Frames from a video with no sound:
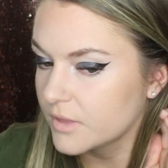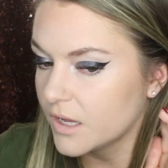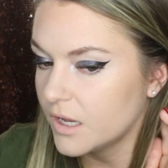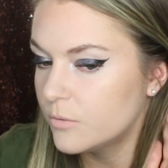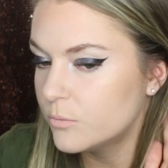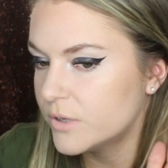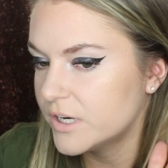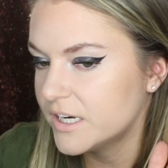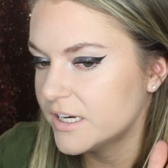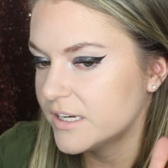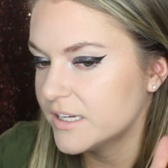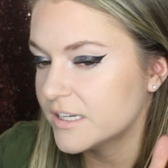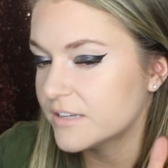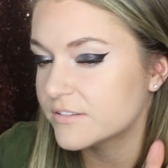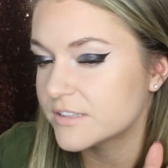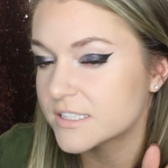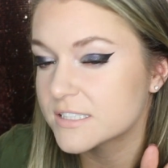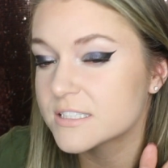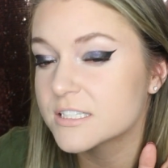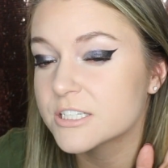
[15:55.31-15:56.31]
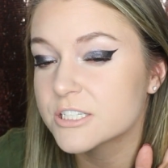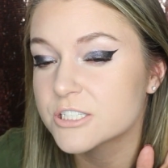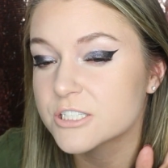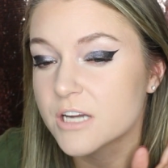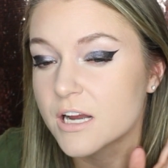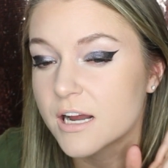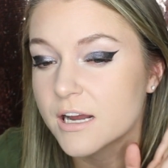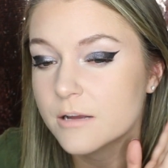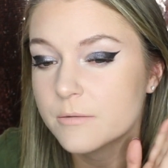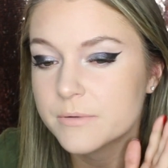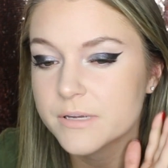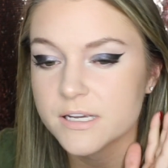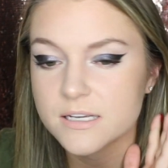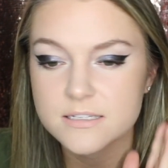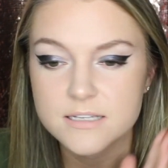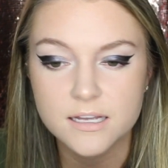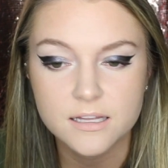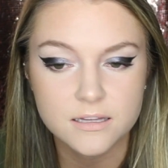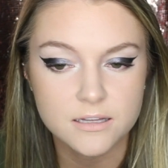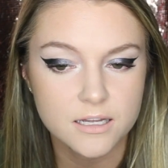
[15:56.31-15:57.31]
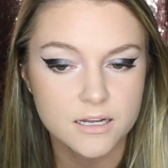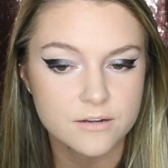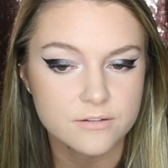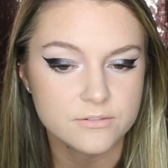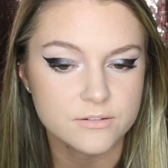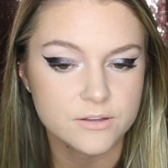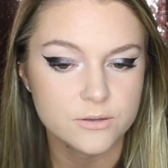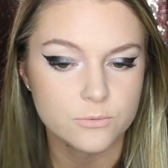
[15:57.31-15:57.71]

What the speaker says: I wanted to give this a shot because I love